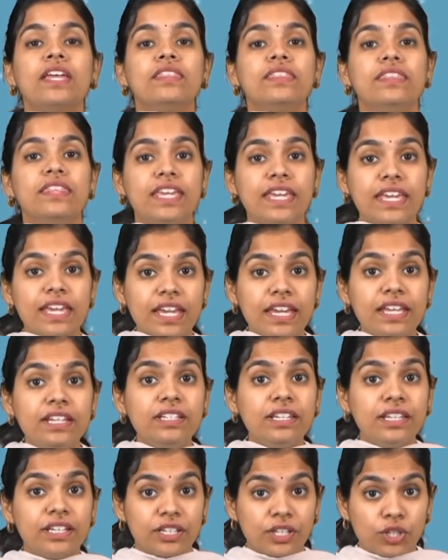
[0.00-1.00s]
The
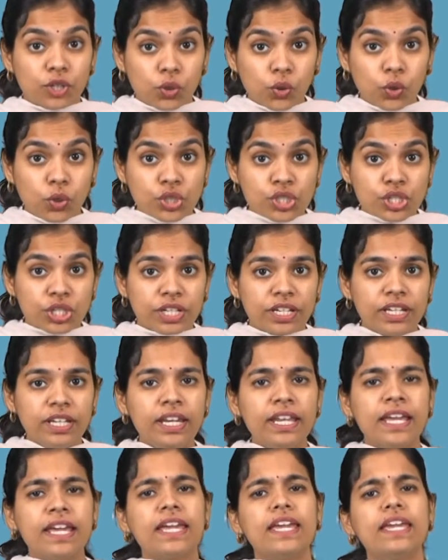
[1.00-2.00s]
Indian Ocean
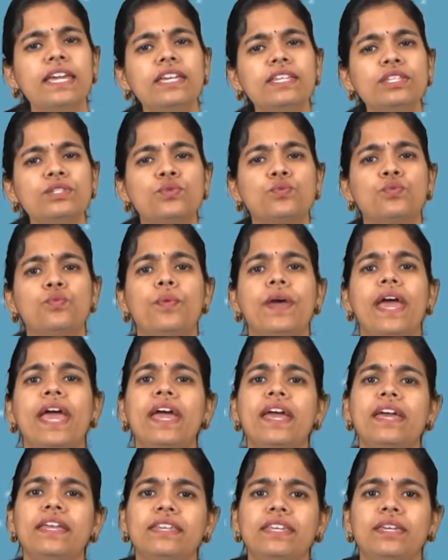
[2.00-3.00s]
is
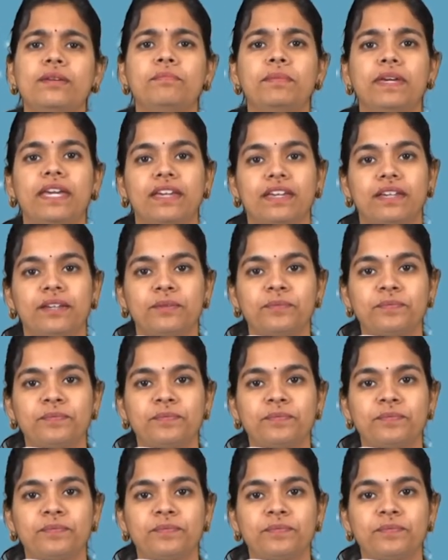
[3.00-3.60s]
very big.